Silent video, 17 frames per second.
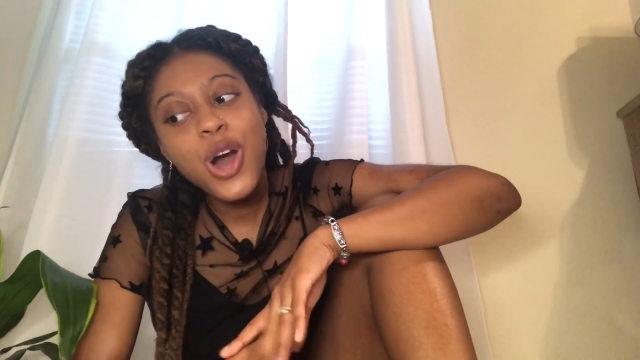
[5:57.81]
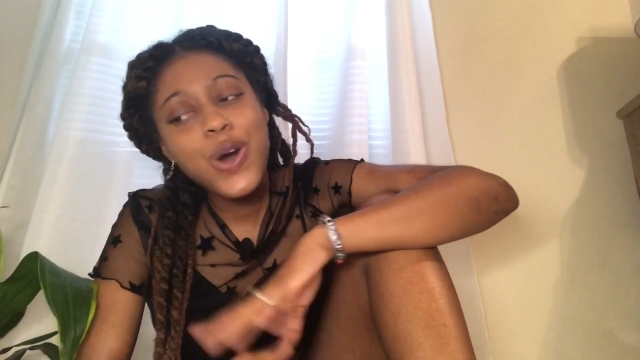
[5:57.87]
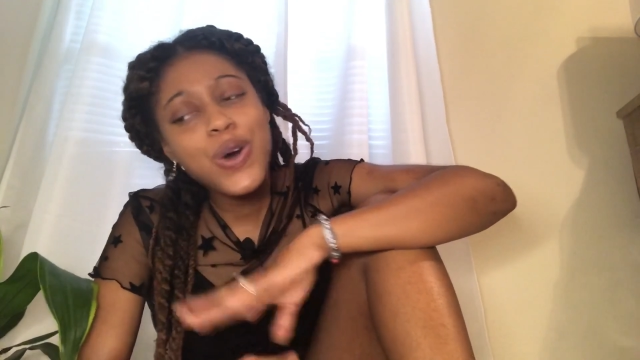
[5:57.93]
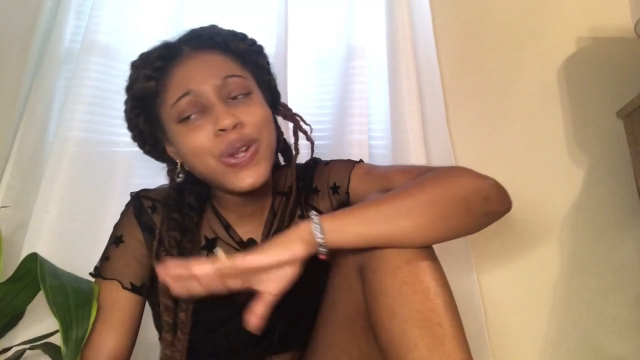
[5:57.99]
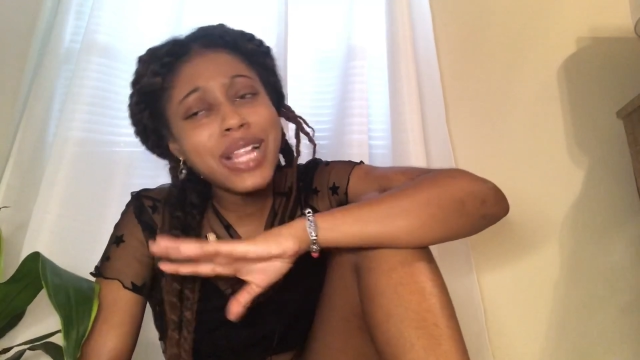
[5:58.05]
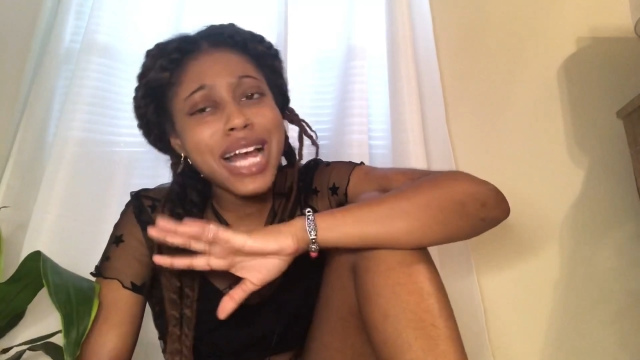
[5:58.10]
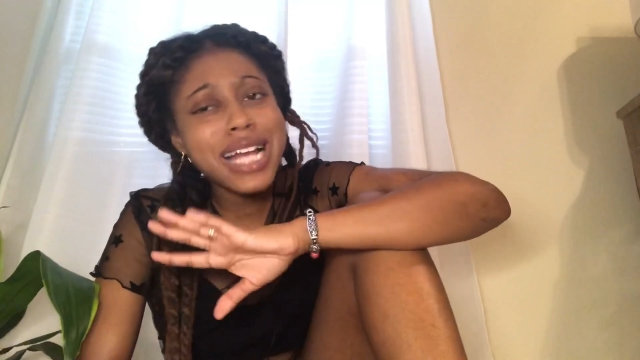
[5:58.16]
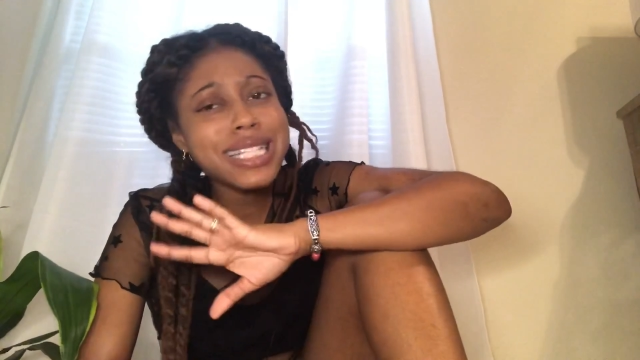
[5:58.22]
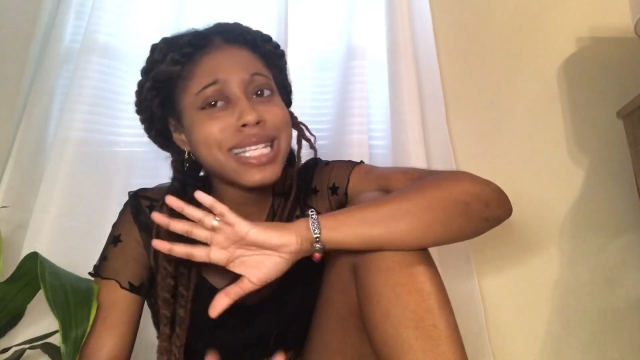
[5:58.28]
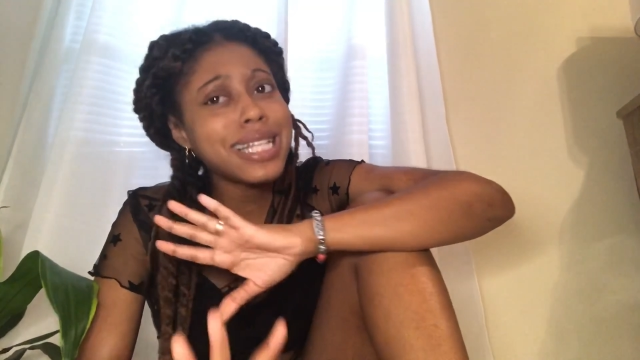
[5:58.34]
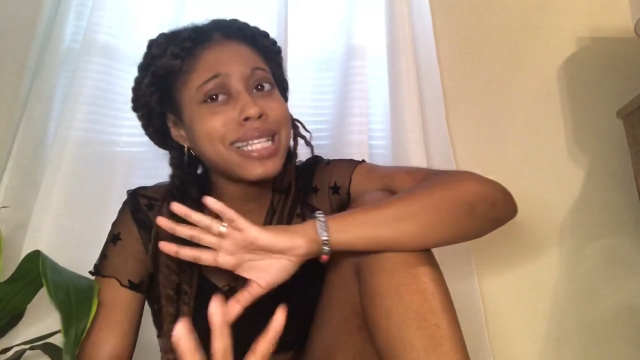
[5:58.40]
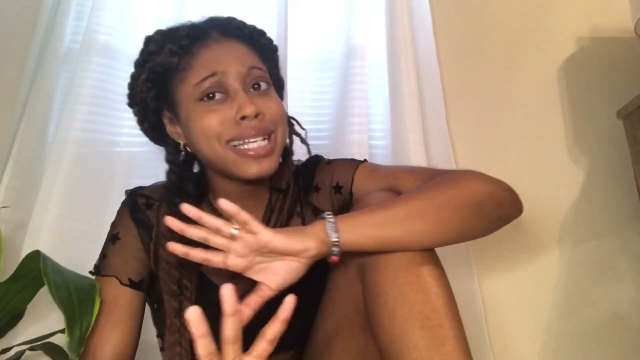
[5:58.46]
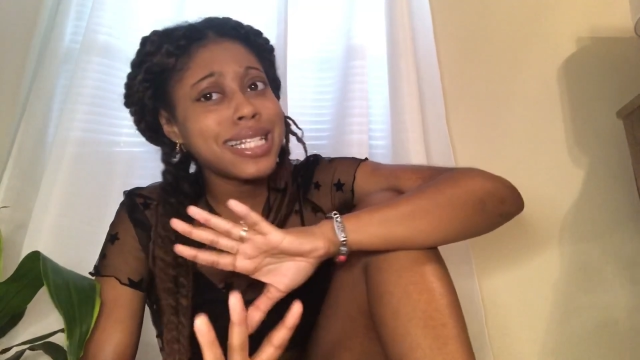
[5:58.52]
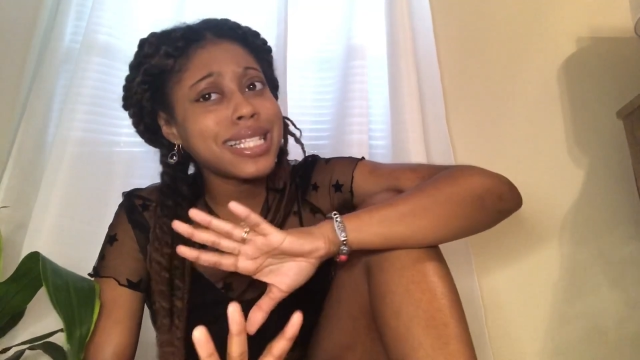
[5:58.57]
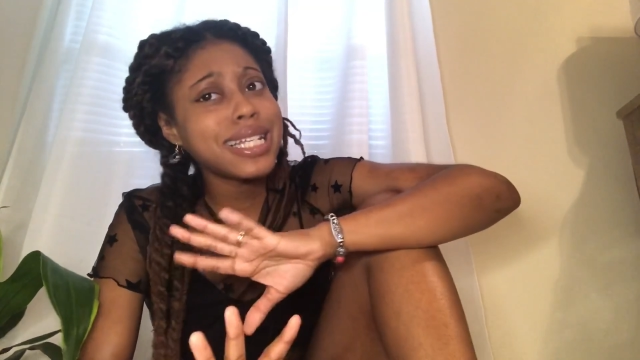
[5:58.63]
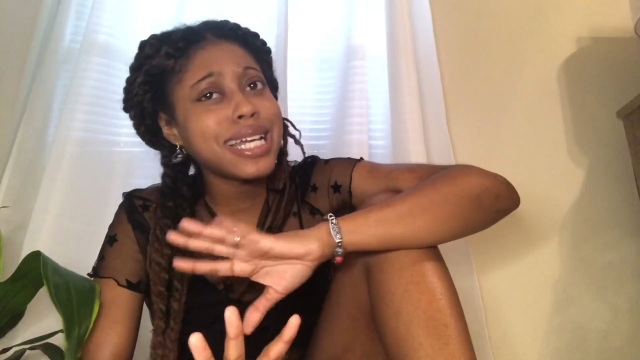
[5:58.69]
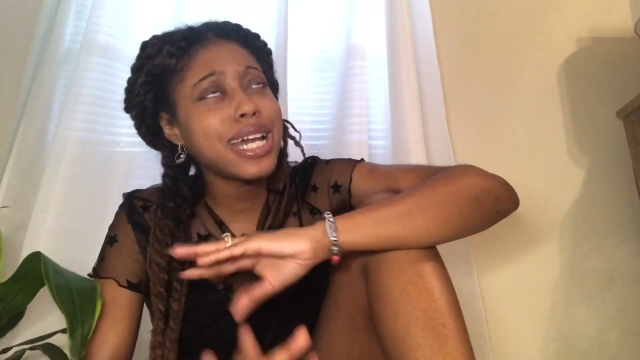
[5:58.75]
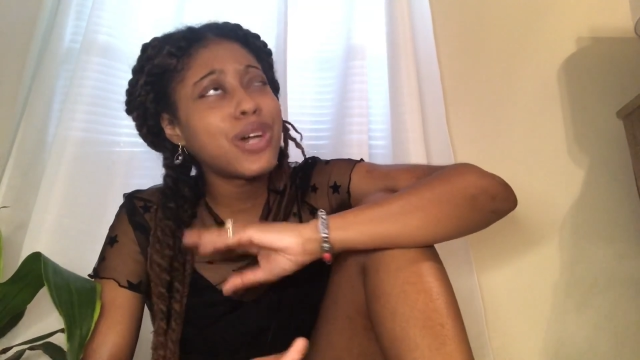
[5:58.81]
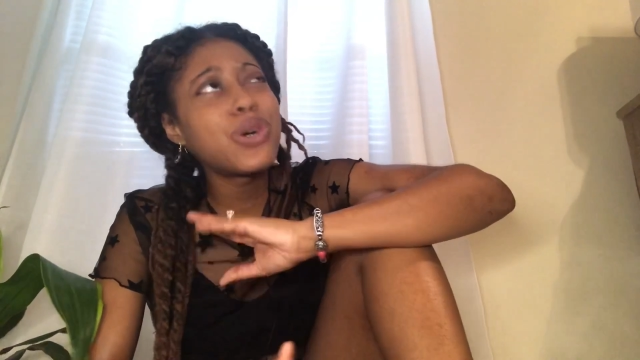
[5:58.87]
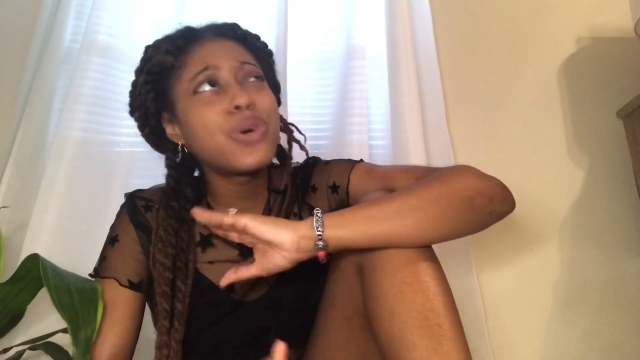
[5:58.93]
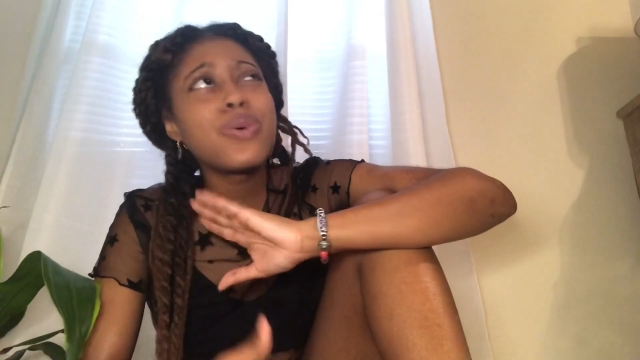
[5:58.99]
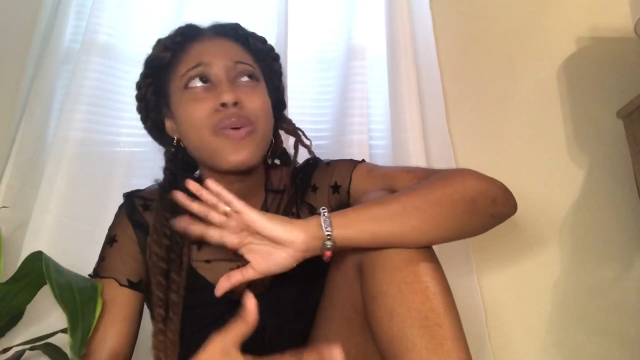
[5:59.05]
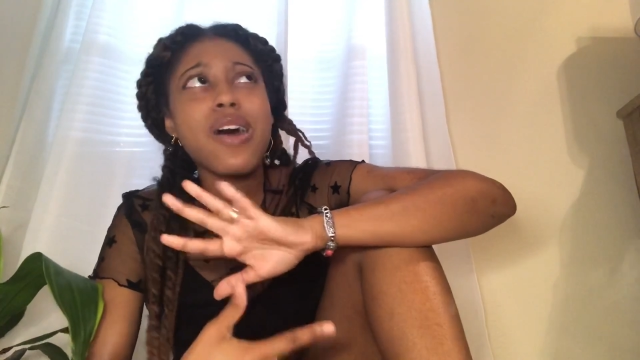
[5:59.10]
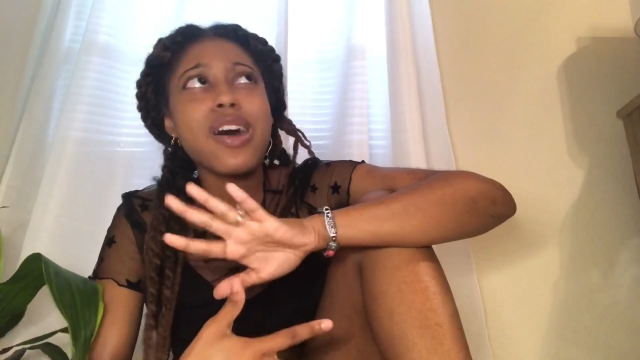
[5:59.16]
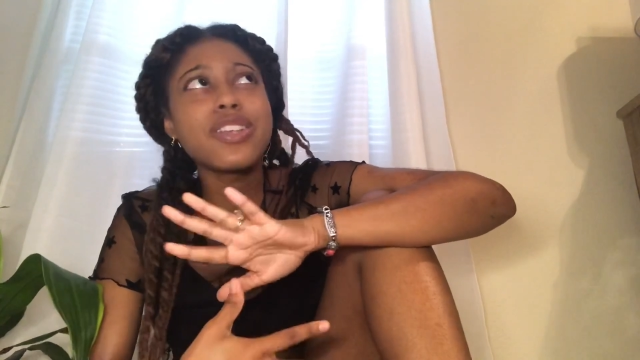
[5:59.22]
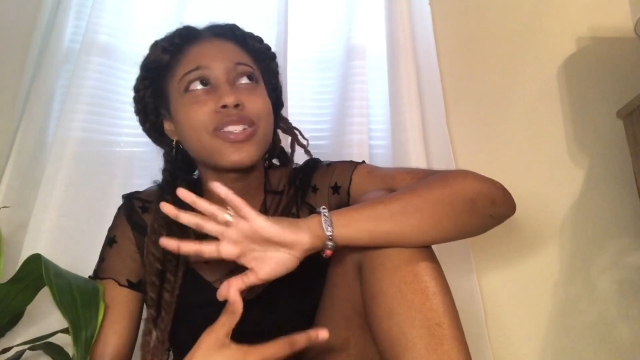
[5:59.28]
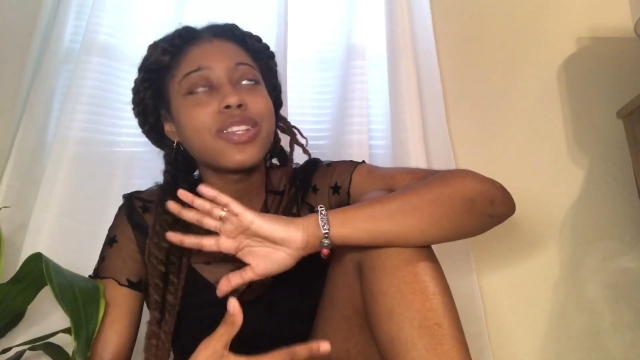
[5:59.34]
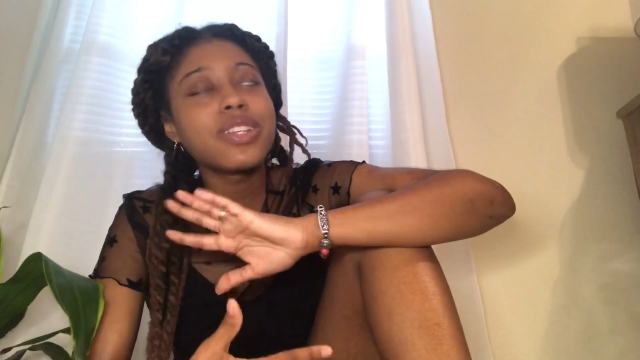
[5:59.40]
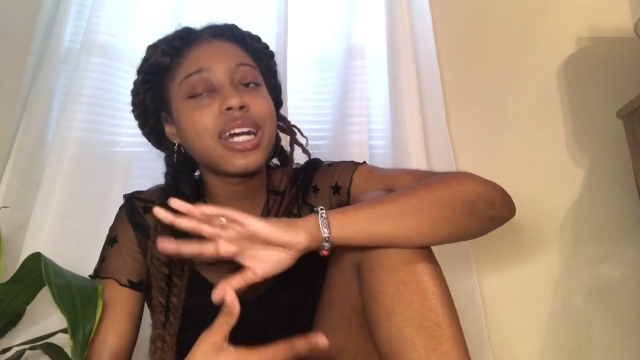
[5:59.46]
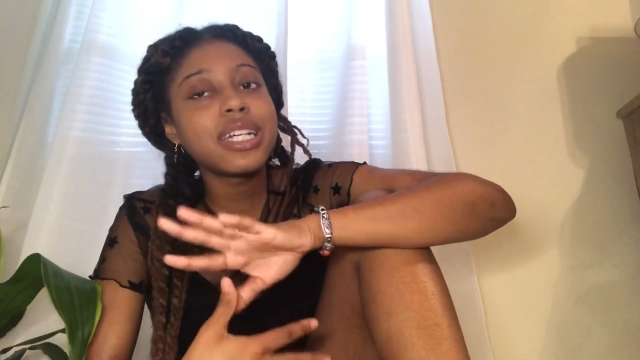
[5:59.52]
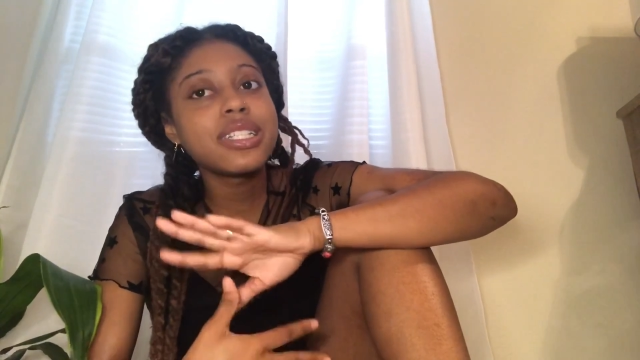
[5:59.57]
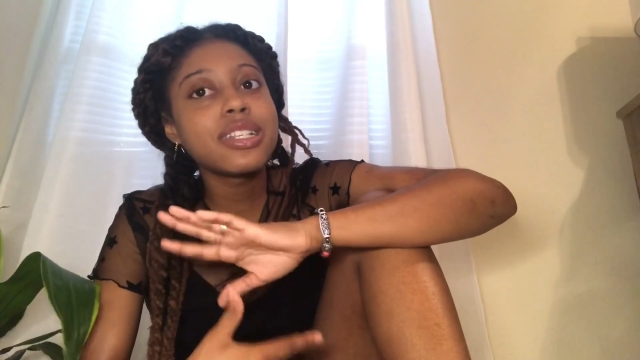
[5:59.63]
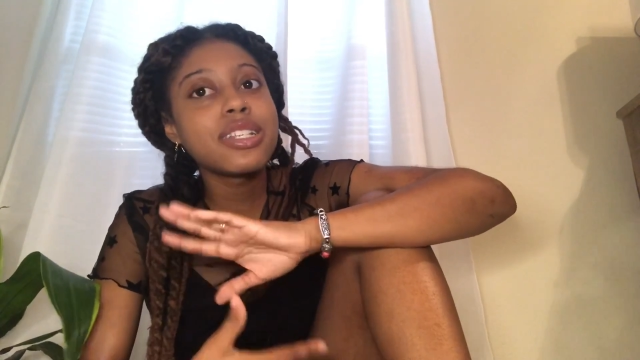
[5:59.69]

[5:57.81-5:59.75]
who like to listen and who also like to